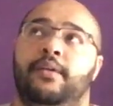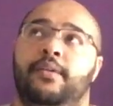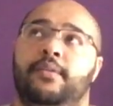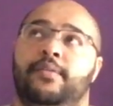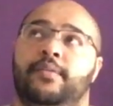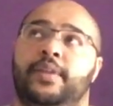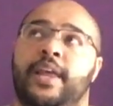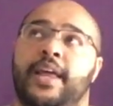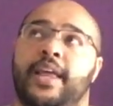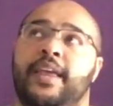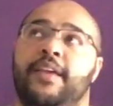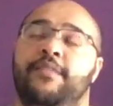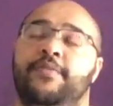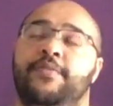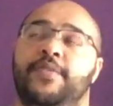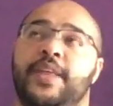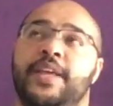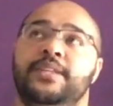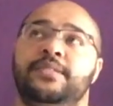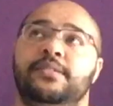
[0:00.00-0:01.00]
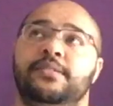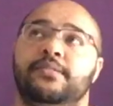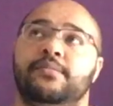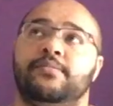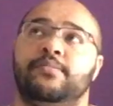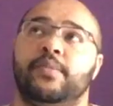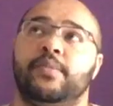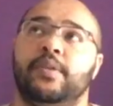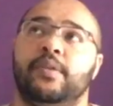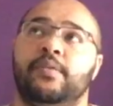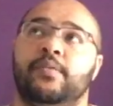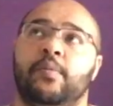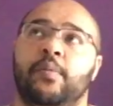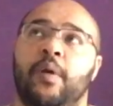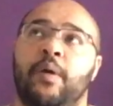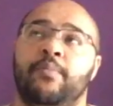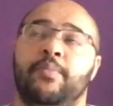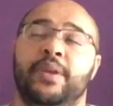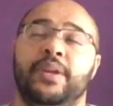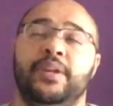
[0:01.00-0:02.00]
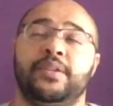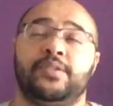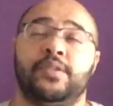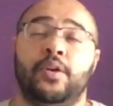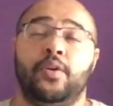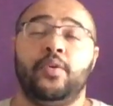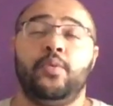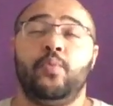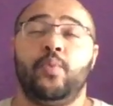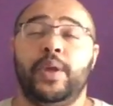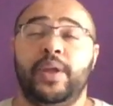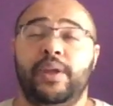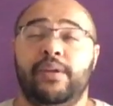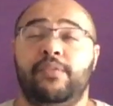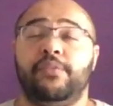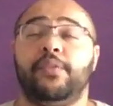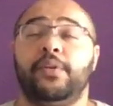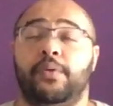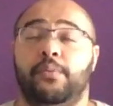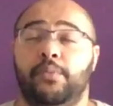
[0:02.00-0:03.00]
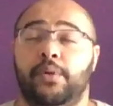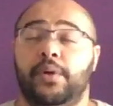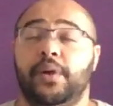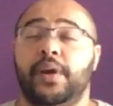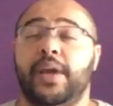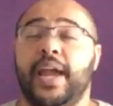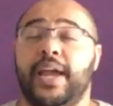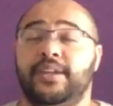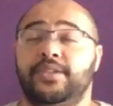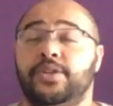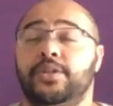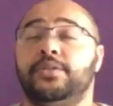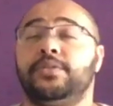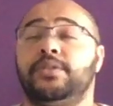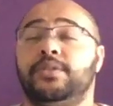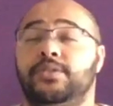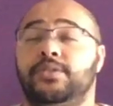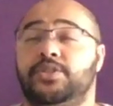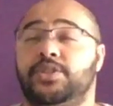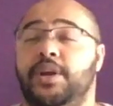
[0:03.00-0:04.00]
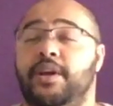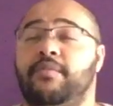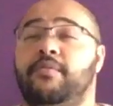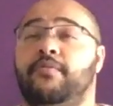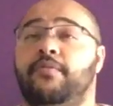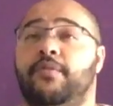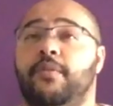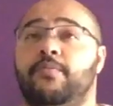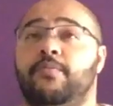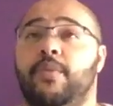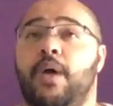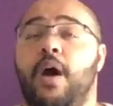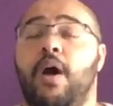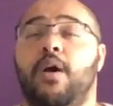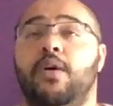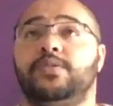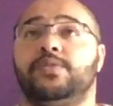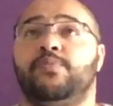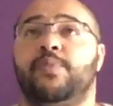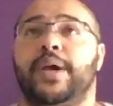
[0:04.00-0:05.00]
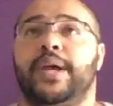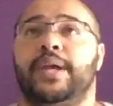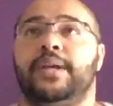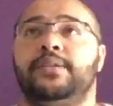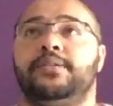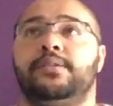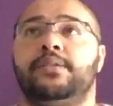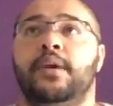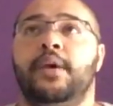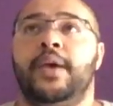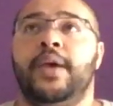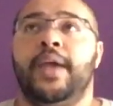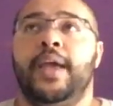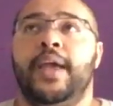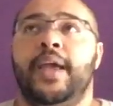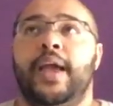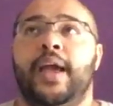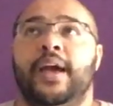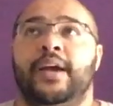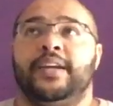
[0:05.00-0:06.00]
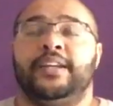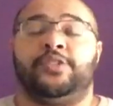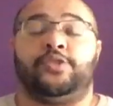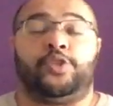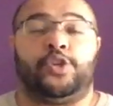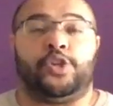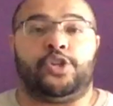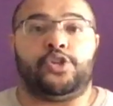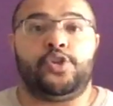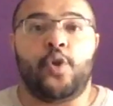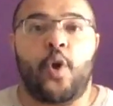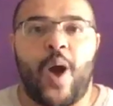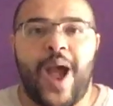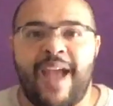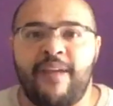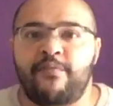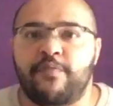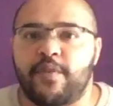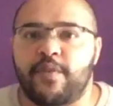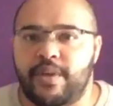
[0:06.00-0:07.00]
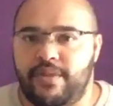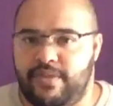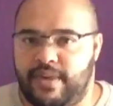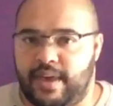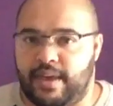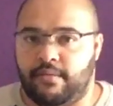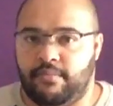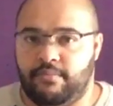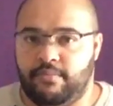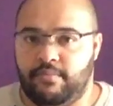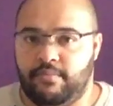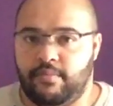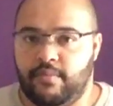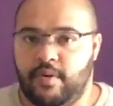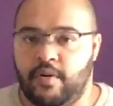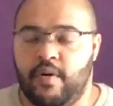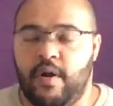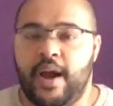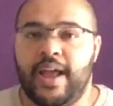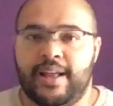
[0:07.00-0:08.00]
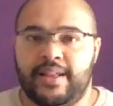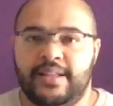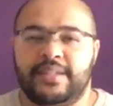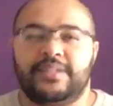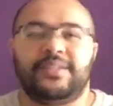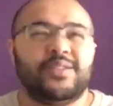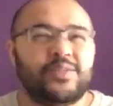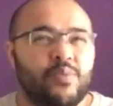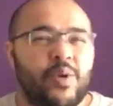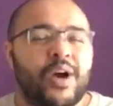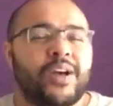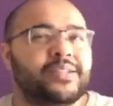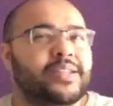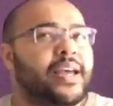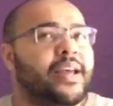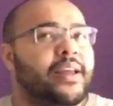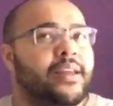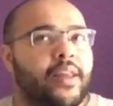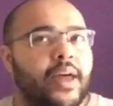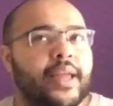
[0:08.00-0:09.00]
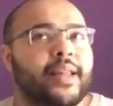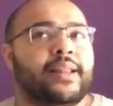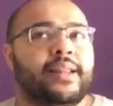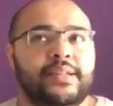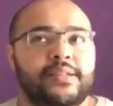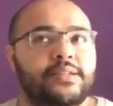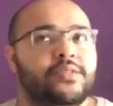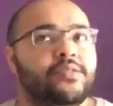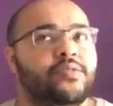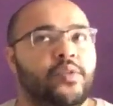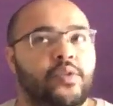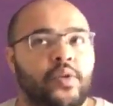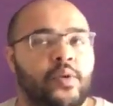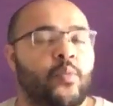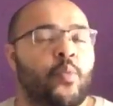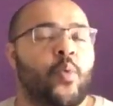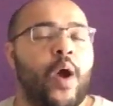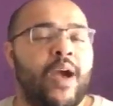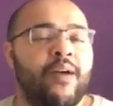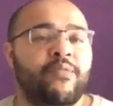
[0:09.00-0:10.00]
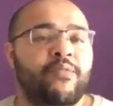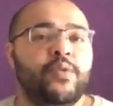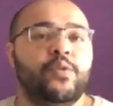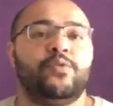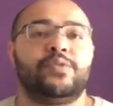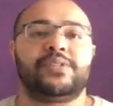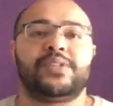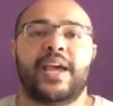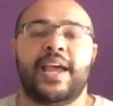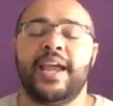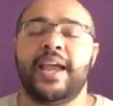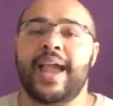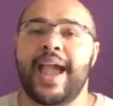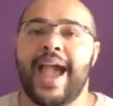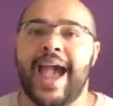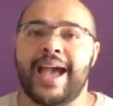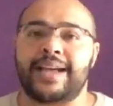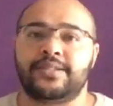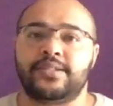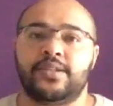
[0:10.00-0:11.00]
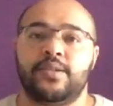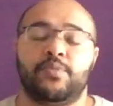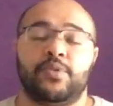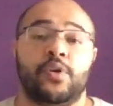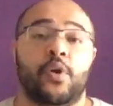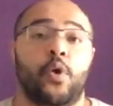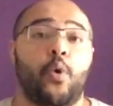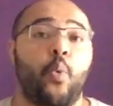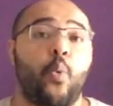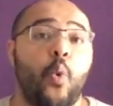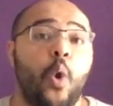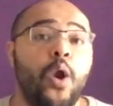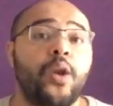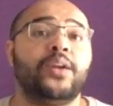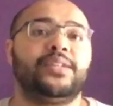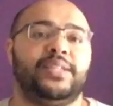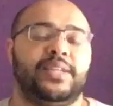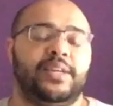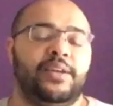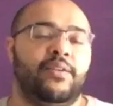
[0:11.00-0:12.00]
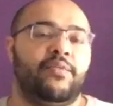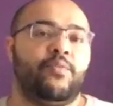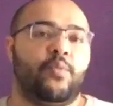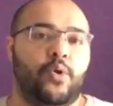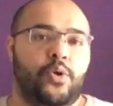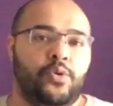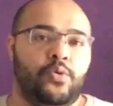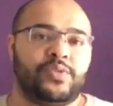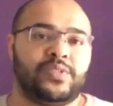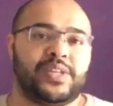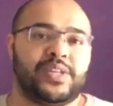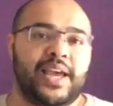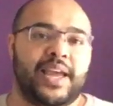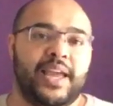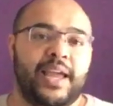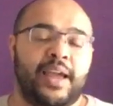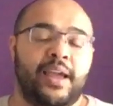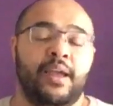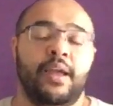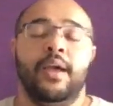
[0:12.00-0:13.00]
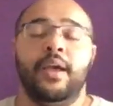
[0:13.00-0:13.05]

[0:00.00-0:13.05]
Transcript: like if there's, I mean, it's a good week for communications and sharing from the heart space. Uh, it's just not everything. All right, and this is why I say like this whatever you're saying, it has to the quality of what you're saying